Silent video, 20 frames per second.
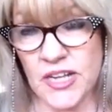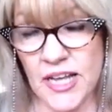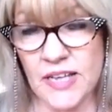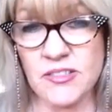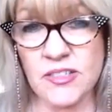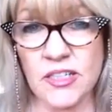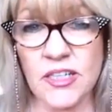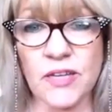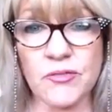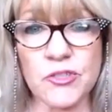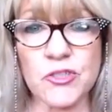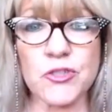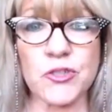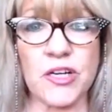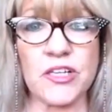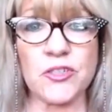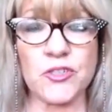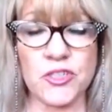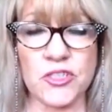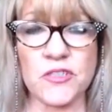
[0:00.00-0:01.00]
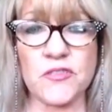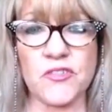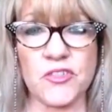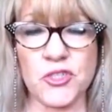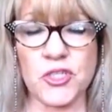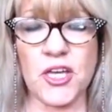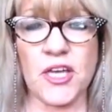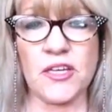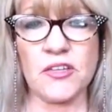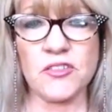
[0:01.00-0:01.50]
It has 11 strategies for
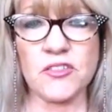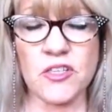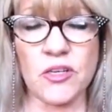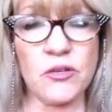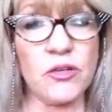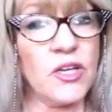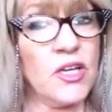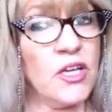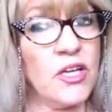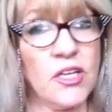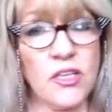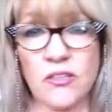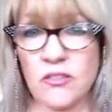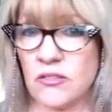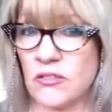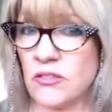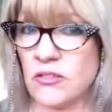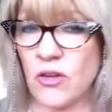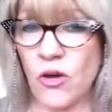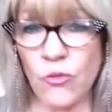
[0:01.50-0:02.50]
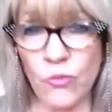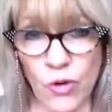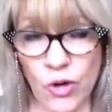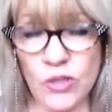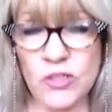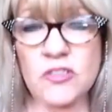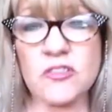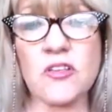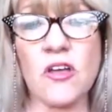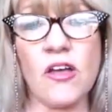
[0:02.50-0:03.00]
change. So not
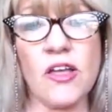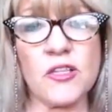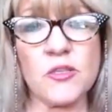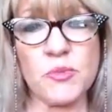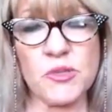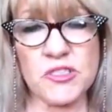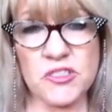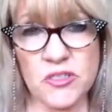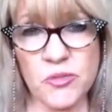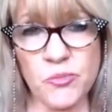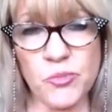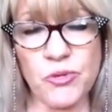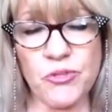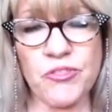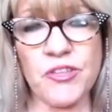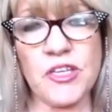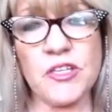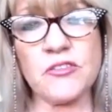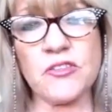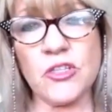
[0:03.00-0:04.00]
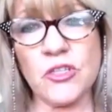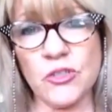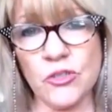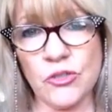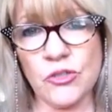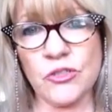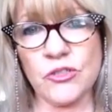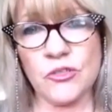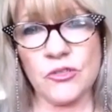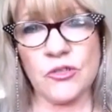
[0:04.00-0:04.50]
rocket science, but simple things that
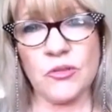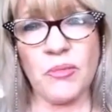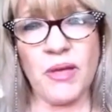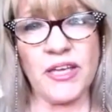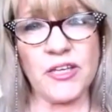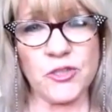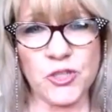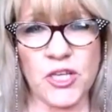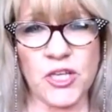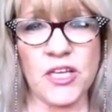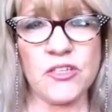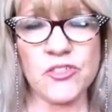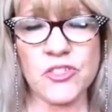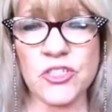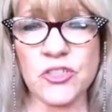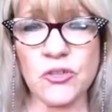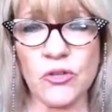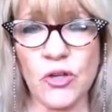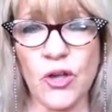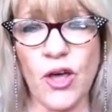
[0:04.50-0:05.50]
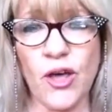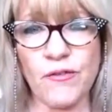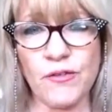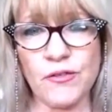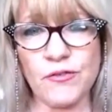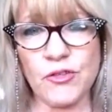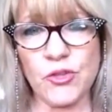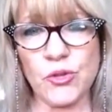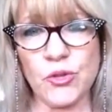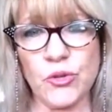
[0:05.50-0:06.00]
you can do to make a change in your
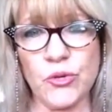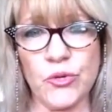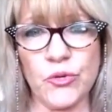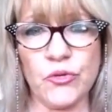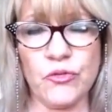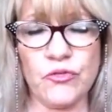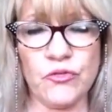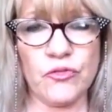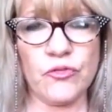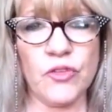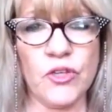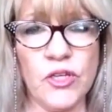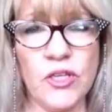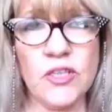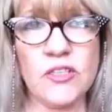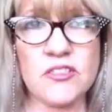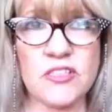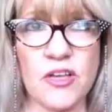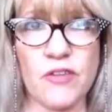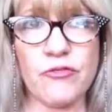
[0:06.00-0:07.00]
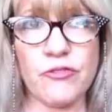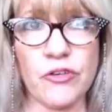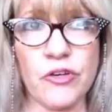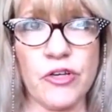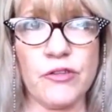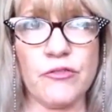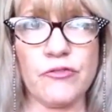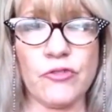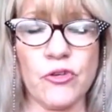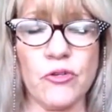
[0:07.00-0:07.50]
life if you're
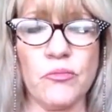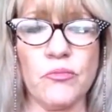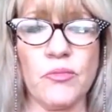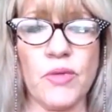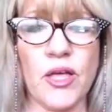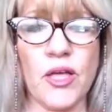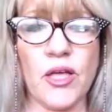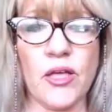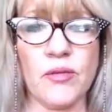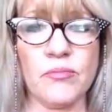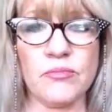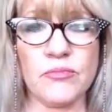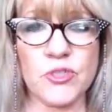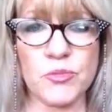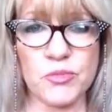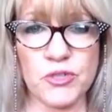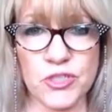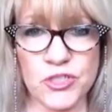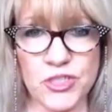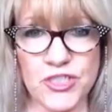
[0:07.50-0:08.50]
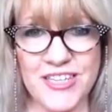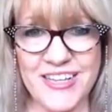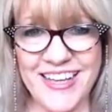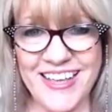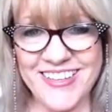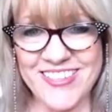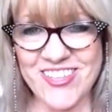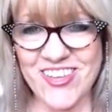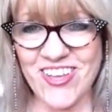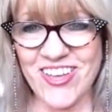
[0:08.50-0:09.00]
suffering from depression and
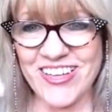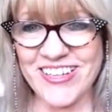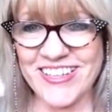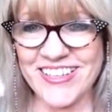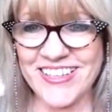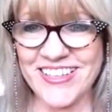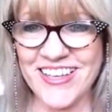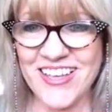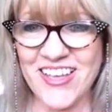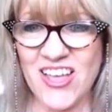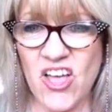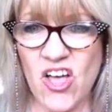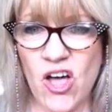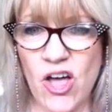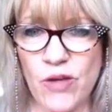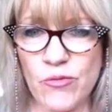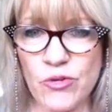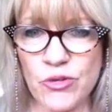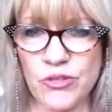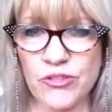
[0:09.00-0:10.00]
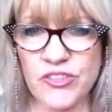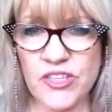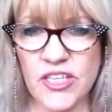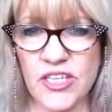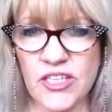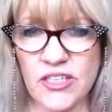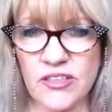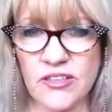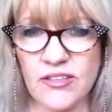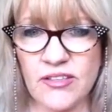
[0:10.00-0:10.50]
anxiety. Hi
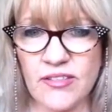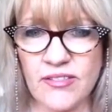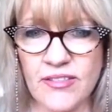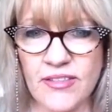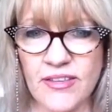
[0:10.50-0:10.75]
Ruthie.